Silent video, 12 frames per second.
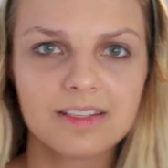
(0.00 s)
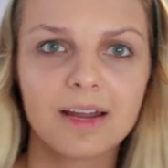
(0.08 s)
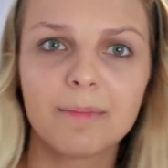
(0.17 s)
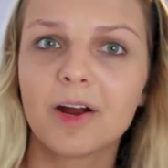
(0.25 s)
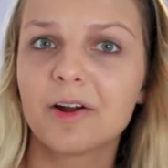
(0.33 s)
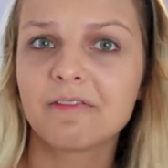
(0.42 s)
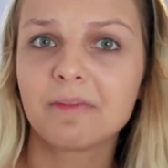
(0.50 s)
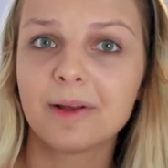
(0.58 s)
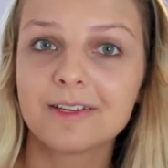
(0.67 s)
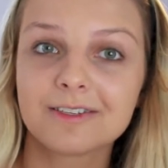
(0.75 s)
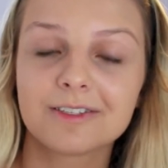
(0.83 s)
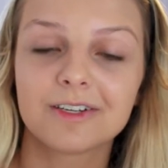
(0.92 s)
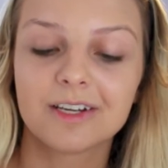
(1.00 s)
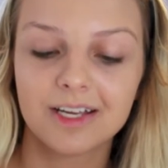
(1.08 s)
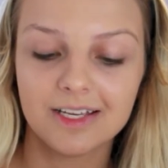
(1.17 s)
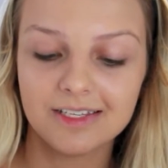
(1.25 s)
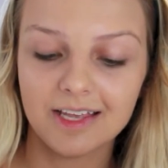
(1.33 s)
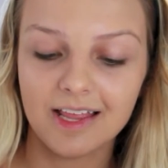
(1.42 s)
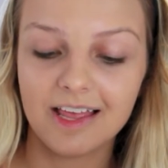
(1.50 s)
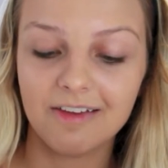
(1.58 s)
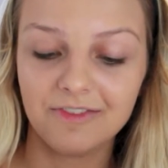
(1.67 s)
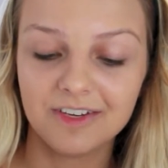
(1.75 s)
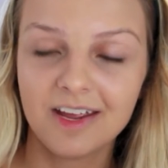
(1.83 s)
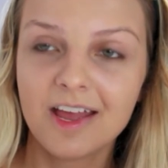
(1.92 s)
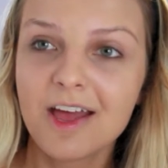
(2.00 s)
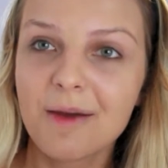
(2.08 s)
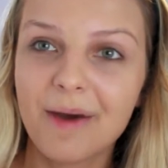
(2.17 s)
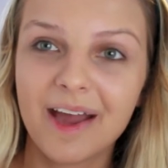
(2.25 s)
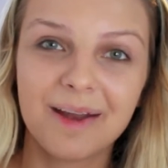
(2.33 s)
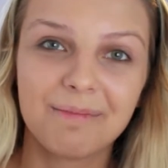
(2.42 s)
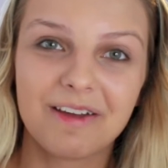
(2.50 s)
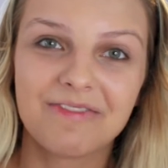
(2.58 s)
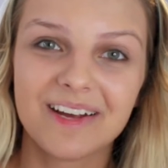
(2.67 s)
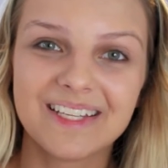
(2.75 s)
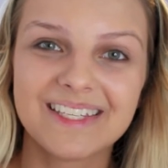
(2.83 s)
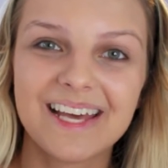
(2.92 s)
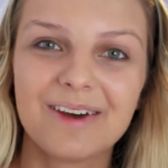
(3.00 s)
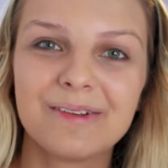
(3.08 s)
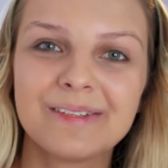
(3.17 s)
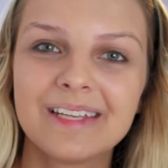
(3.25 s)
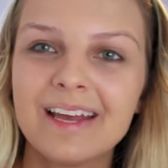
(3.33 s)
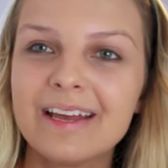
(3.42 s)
and I borrowed it from my sister because I left mine at my friend's house.